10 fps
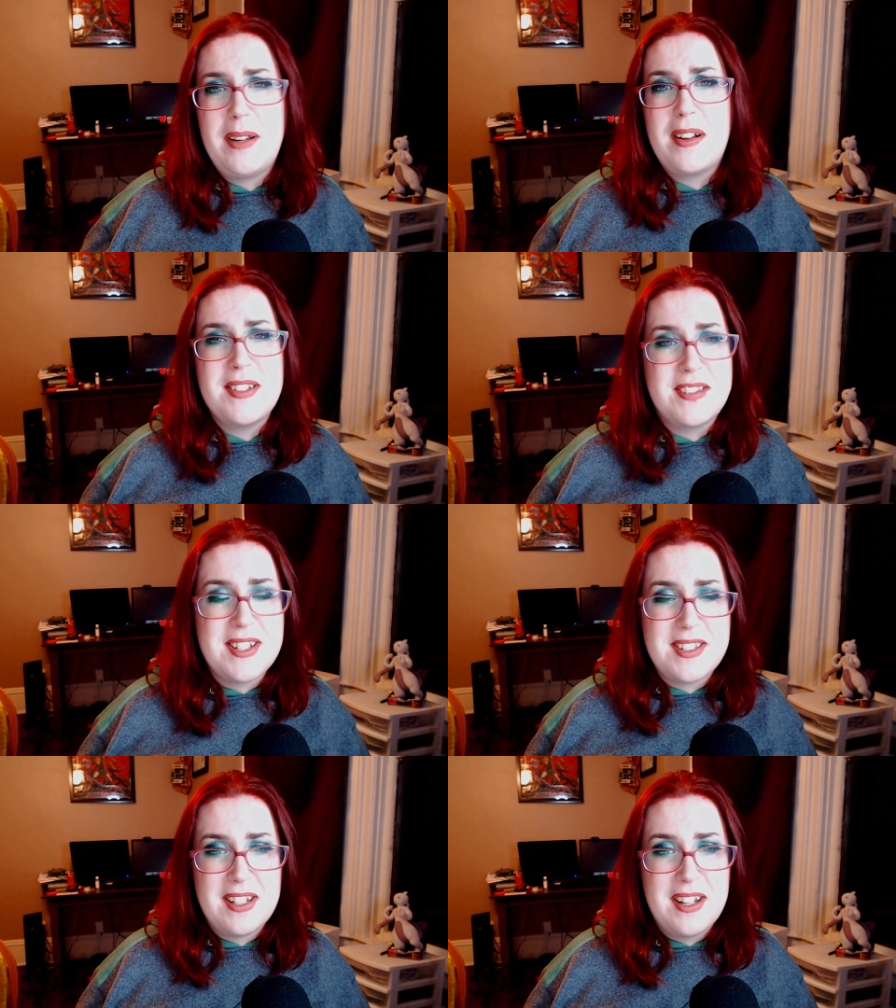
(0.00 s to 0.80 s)
Because
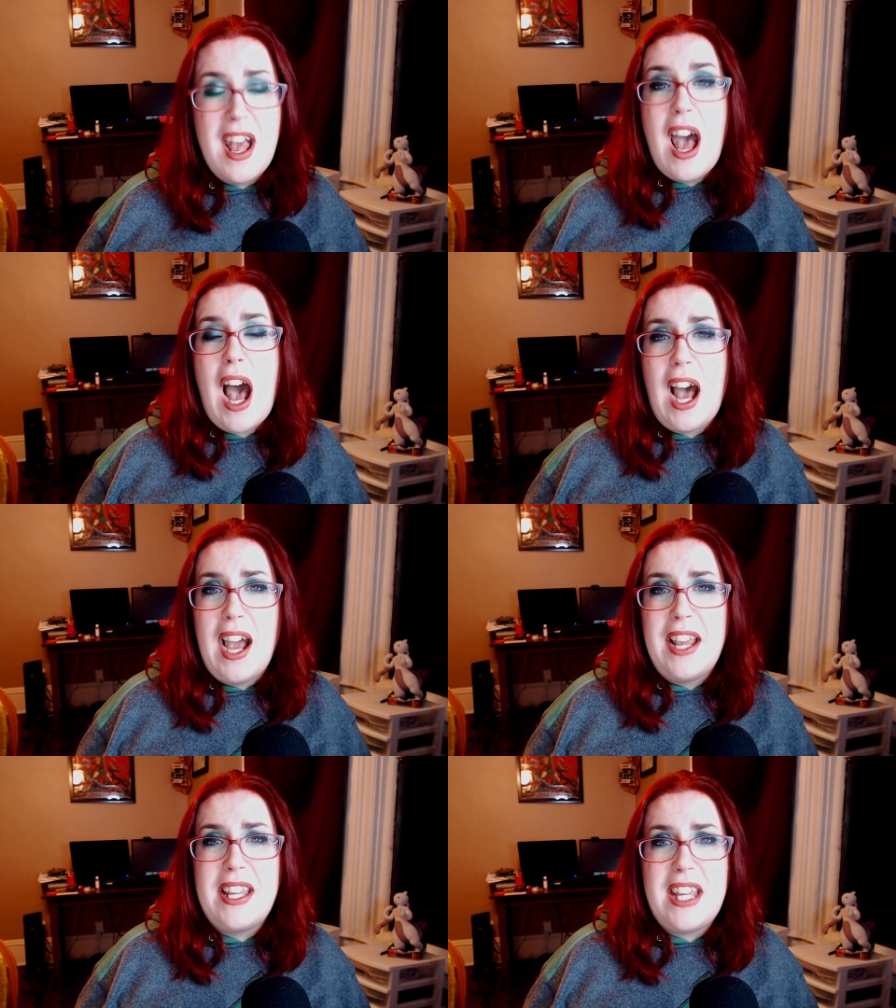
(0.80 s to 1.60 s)
listen,
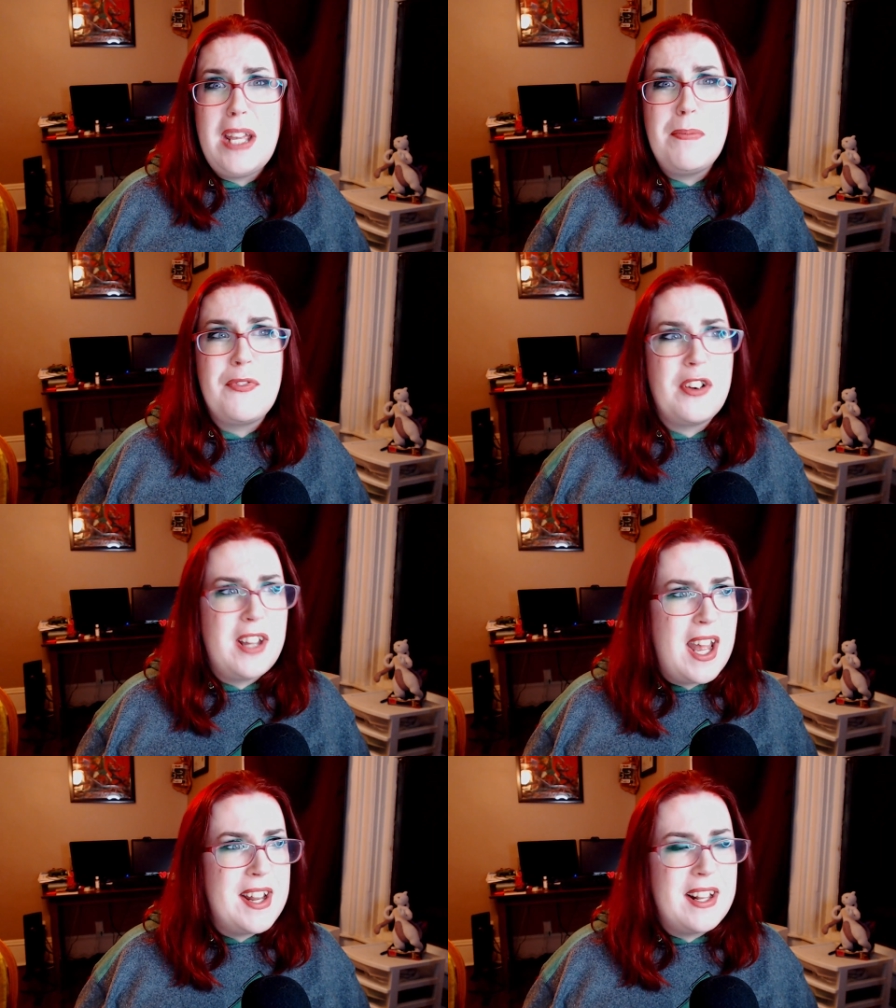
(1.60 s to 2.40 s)
I keep forgetting